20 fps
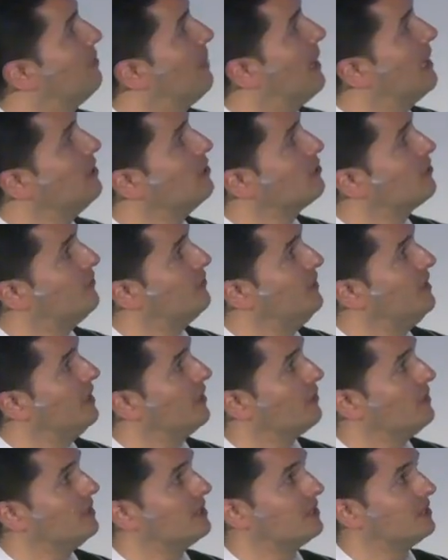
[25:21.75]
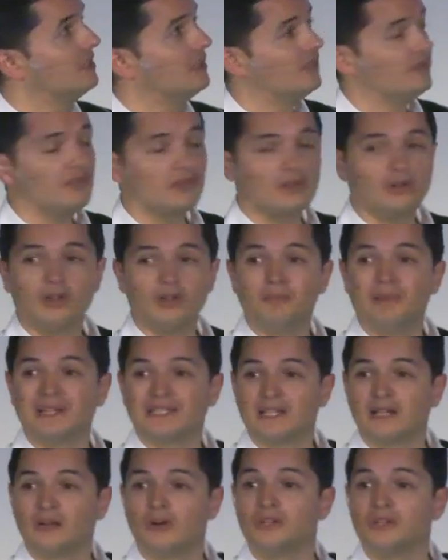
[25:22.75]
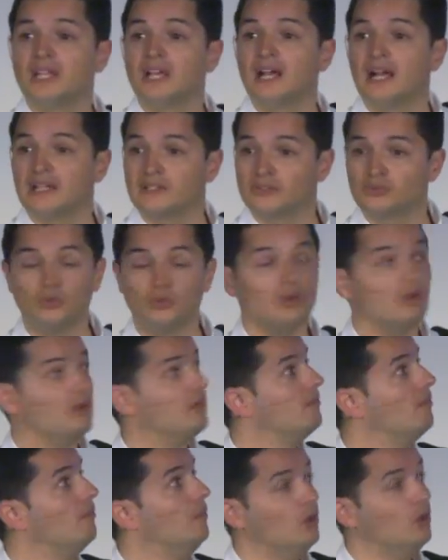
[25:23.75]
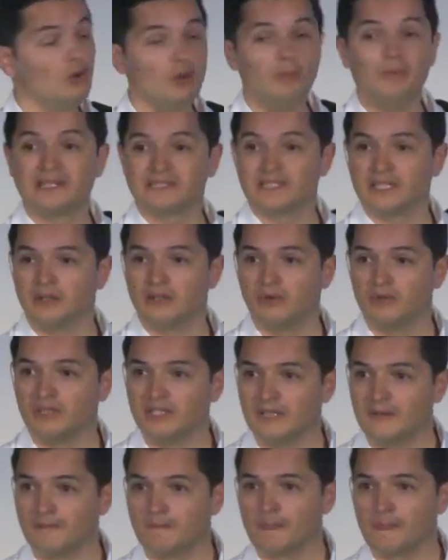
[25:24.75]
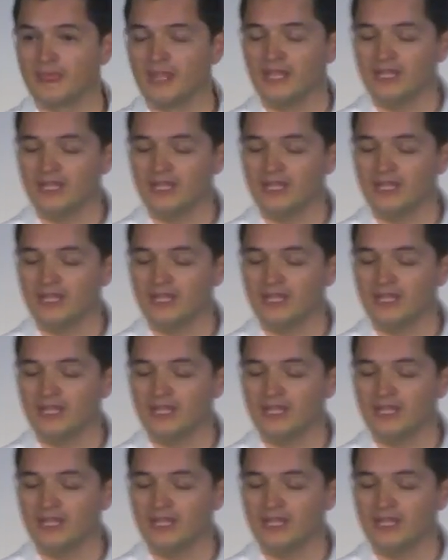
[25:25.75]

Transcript: as a biosphere reserve called Patagonia Azul, Blue Patagonia.